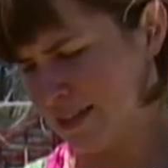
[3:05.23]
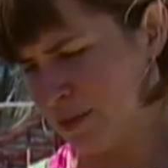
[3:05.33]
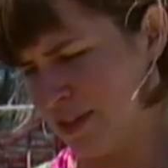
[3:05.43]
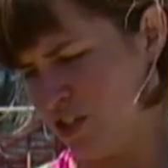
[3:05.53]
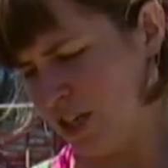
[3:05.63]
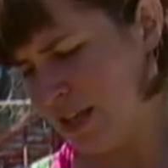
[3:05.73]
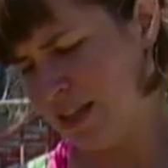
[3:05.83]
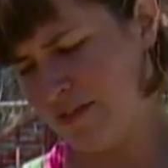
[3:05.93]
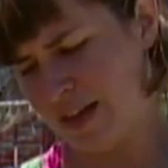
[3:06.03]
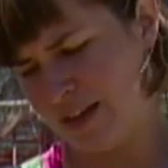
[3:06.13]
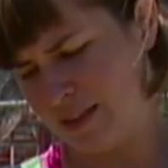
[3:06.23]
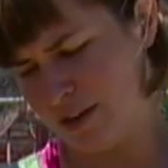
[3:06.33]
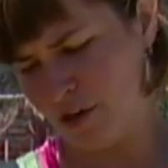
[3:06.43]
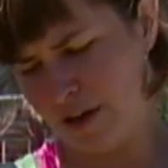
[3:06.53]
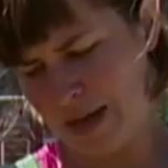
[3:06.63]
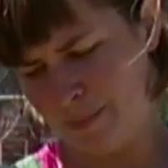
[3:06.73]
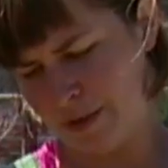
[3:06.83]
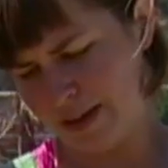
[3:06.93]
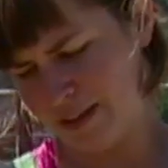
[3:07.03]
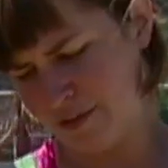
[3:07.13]
So with the chicken, they've got their crop
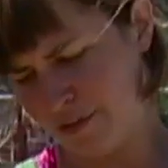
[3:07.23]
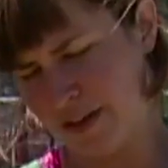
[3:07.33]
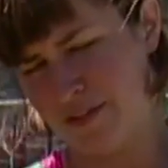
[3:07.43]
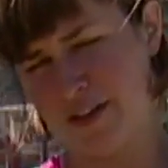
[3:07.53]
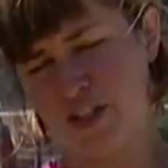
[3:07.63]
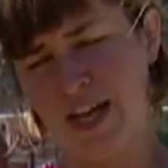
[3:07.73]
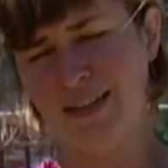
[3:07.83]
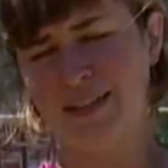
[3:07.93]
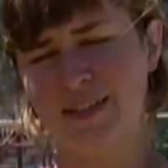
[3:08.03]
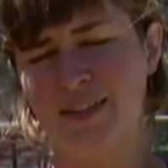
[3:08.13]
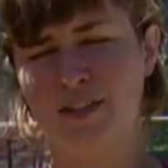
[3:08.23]
right in the front of their chest.